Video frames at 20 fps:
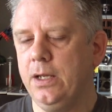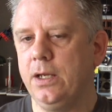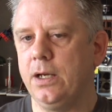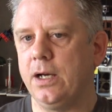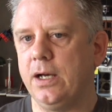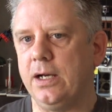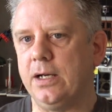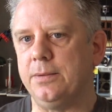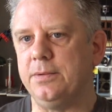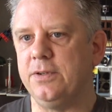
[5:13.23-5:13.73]

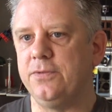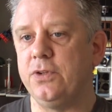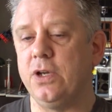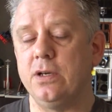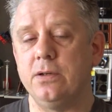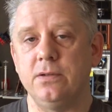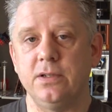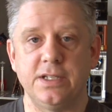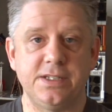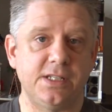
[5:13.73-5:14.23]

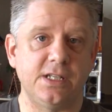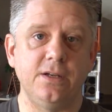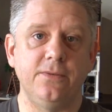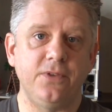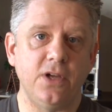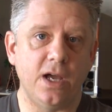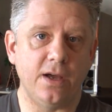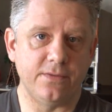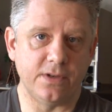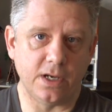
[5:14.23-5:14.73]
let's say
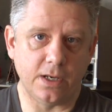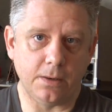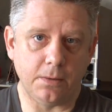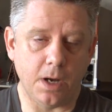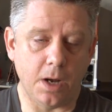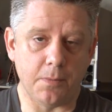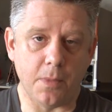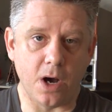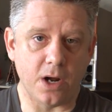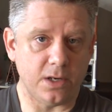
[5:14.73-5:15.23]
if you have
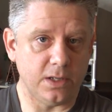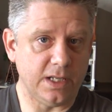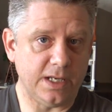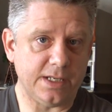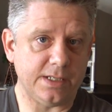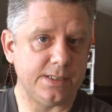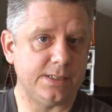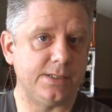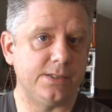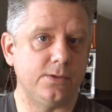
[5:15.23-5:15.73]
a Model
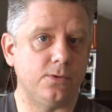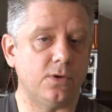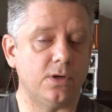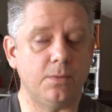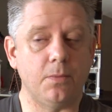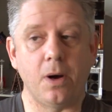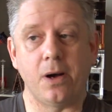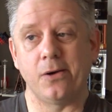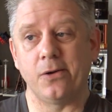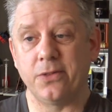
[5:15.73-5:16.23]
S or
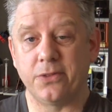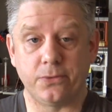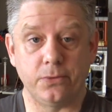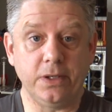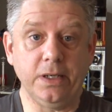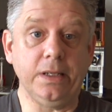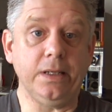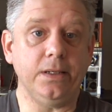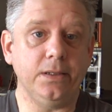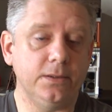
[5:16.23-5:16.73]
a Model
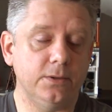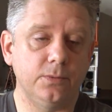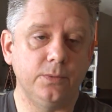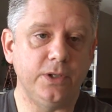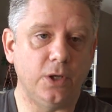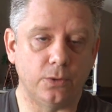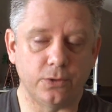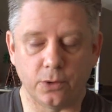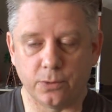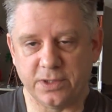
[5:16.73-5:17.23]
3,
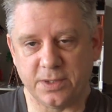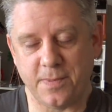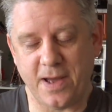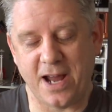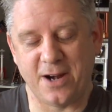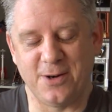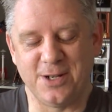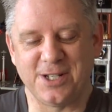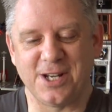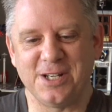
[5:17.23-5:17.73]
we don't know what the
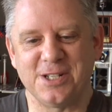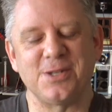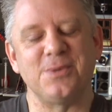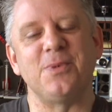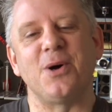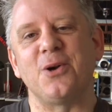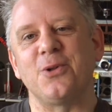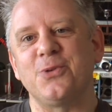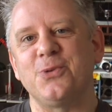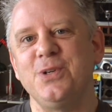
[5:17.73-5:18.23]
battery size of the
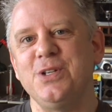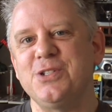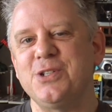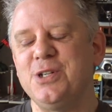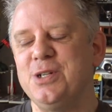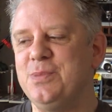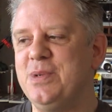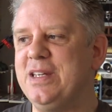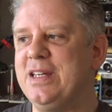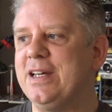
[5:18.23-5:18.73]
Model 3 is
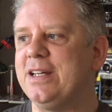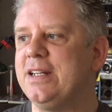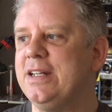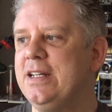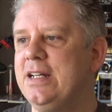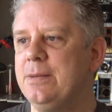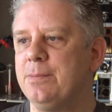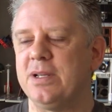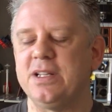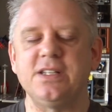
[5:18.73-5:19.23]
going to be yet,
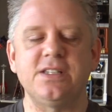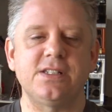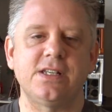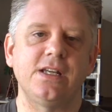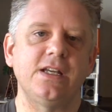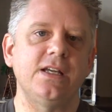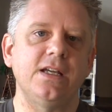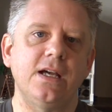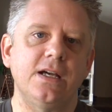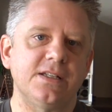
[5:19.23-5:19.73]
but let's
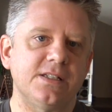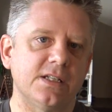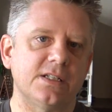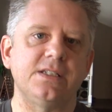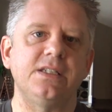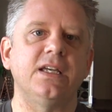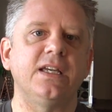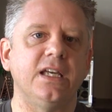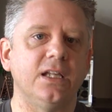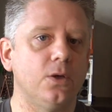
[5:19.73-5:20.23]
say
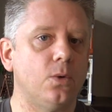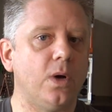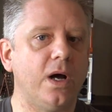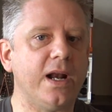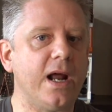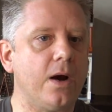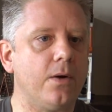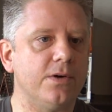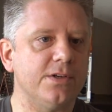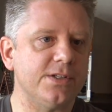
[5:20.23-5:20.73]
60
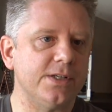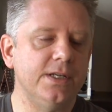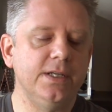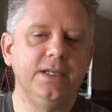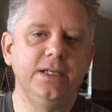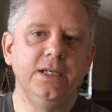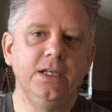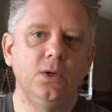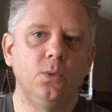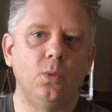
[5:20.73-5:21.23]
kilowatt hours.
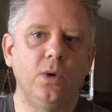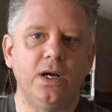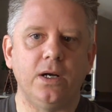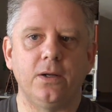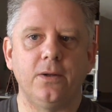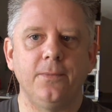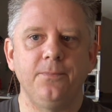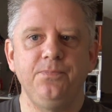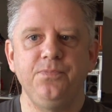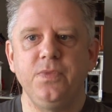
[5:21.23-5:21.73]

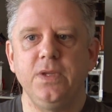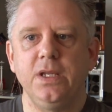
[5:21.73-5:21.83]
Well,